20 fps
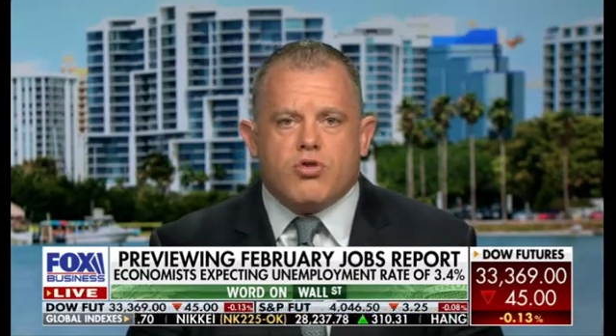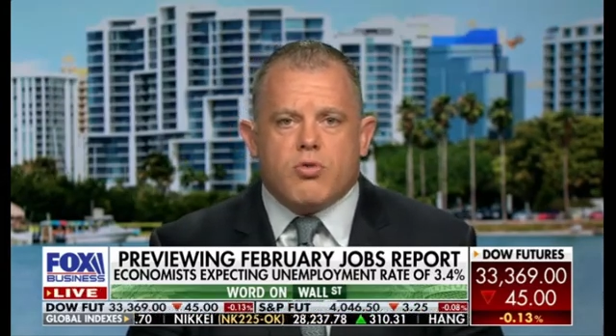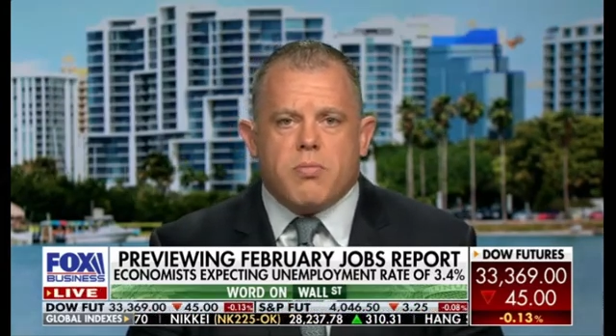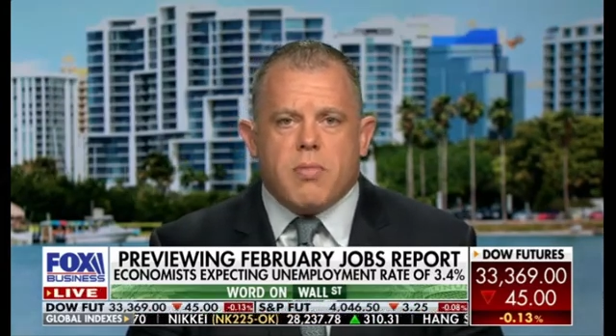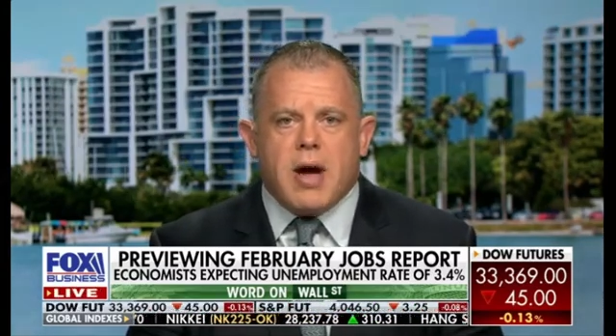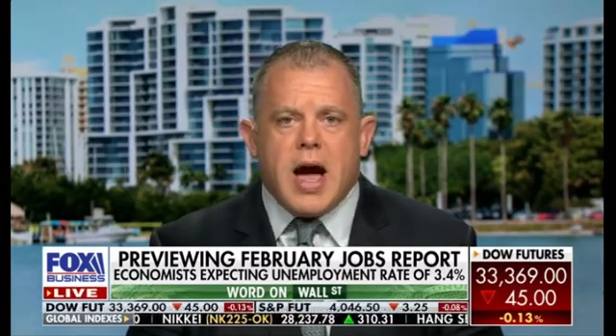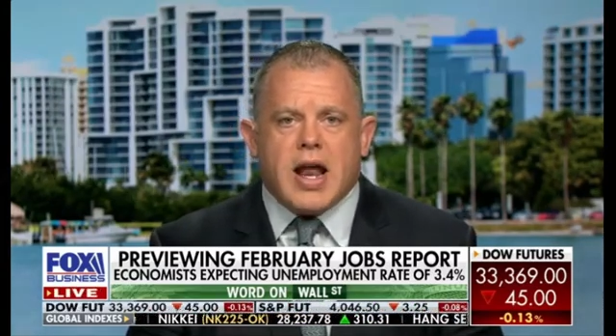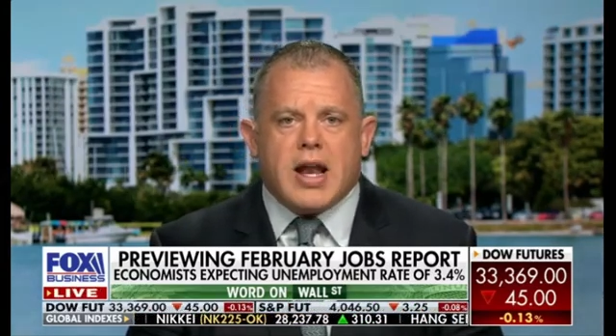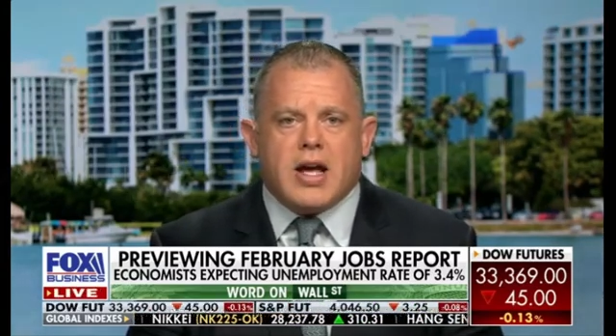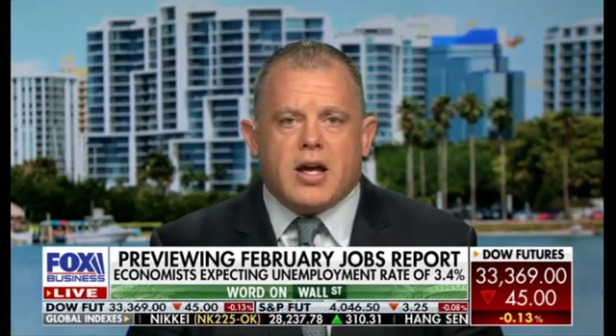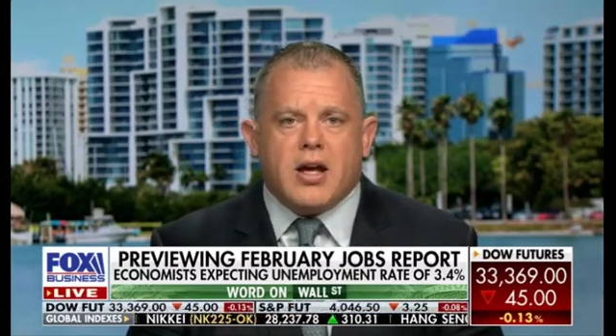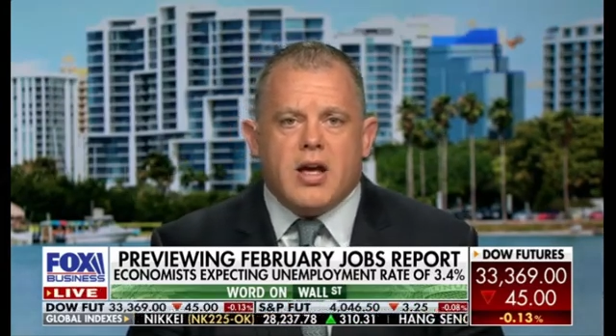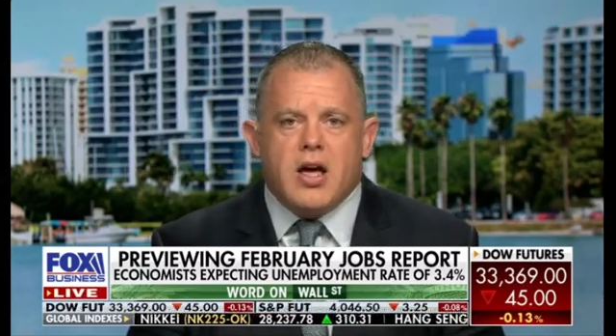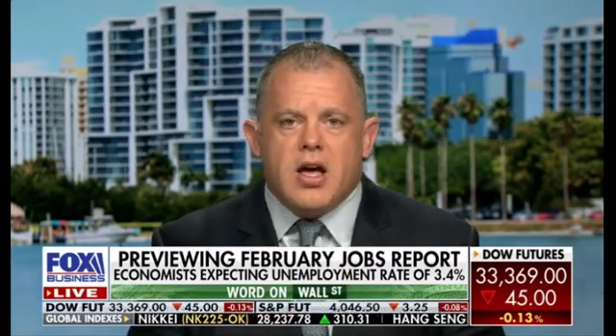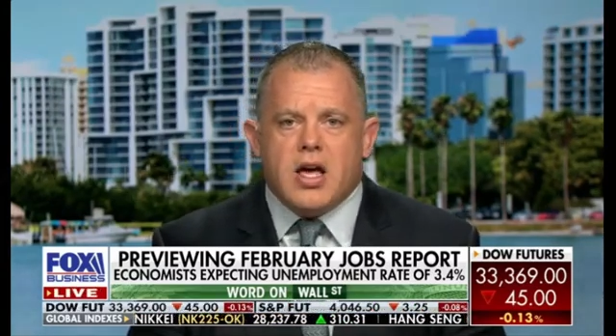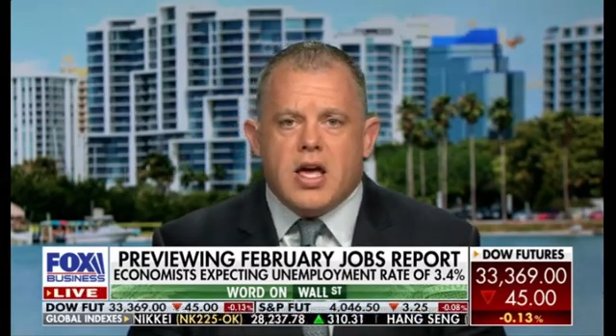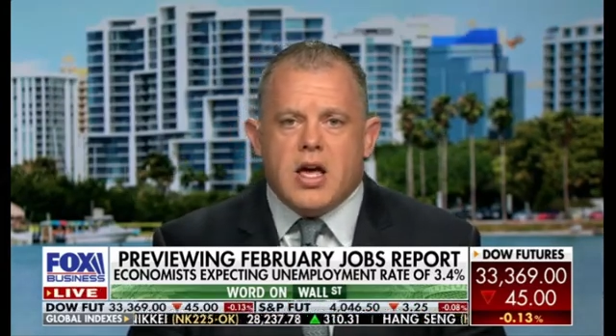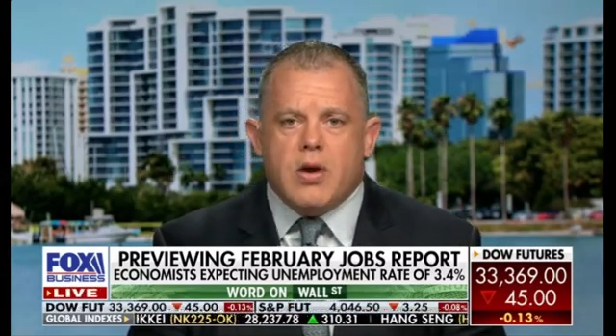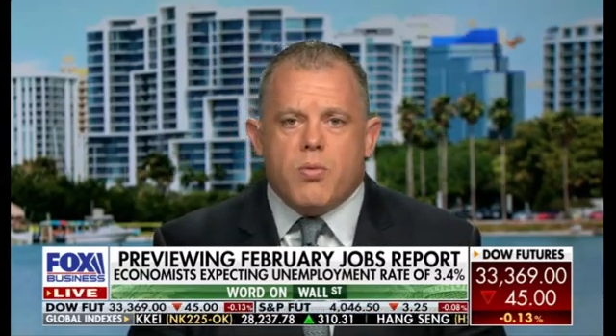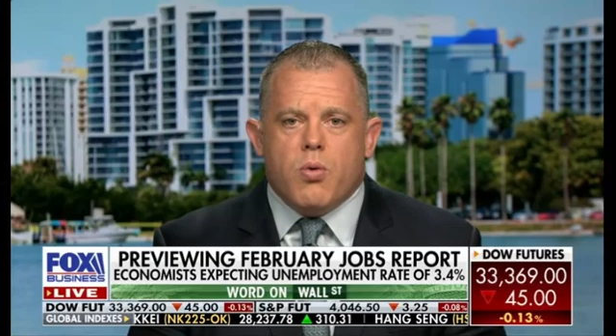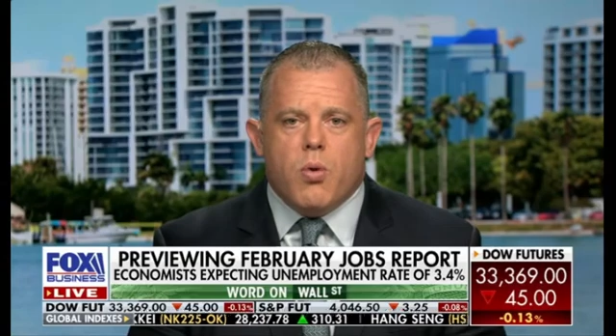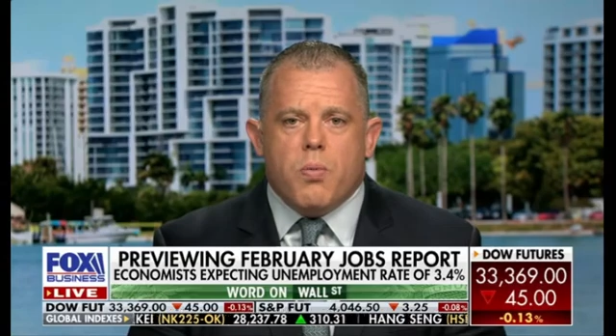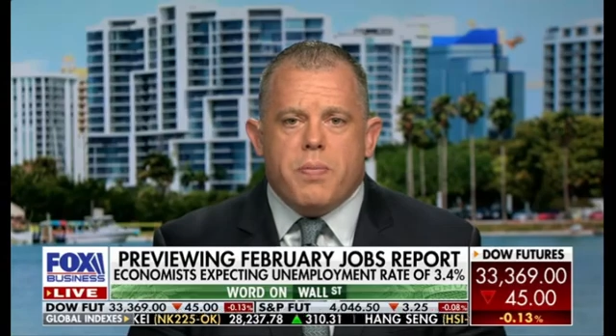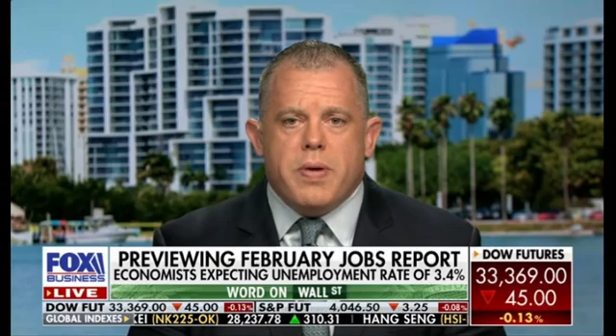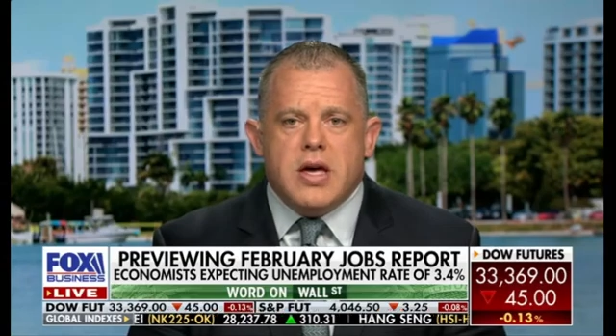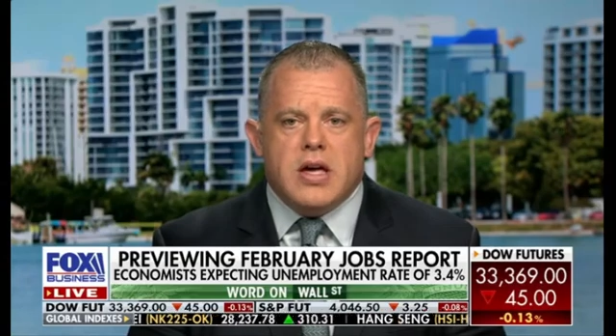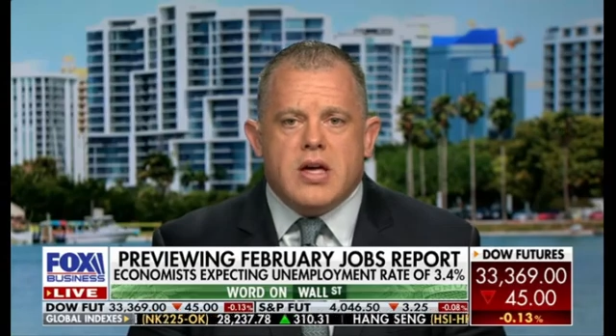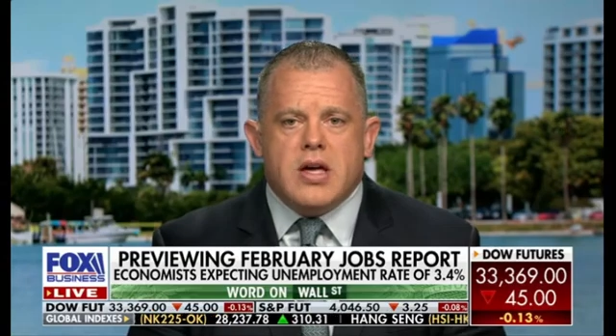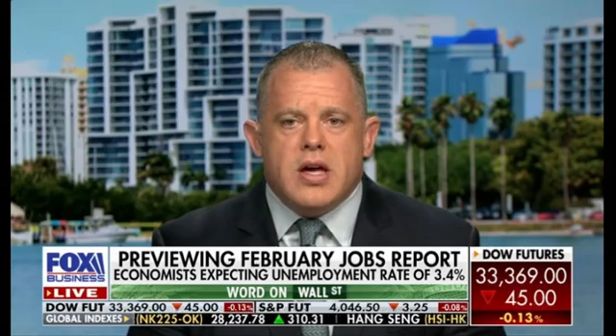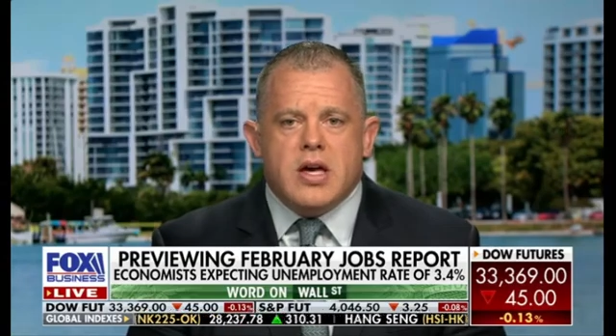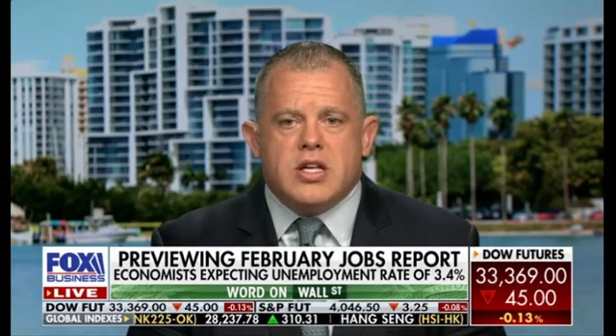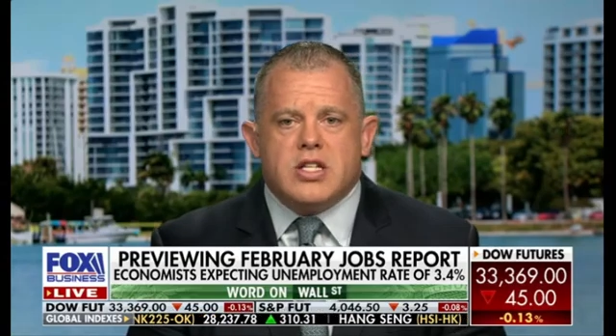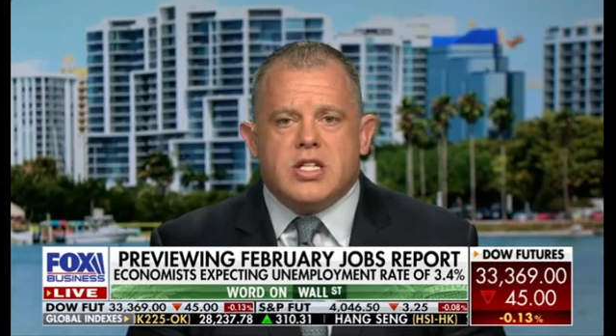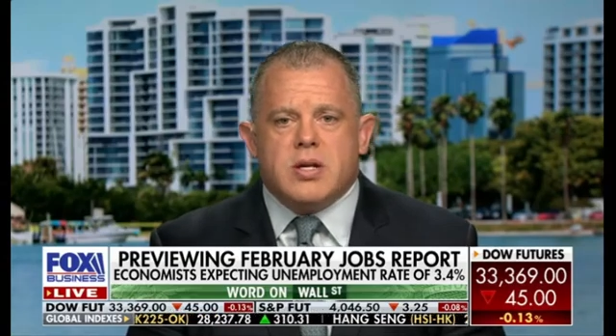dramatic it will be,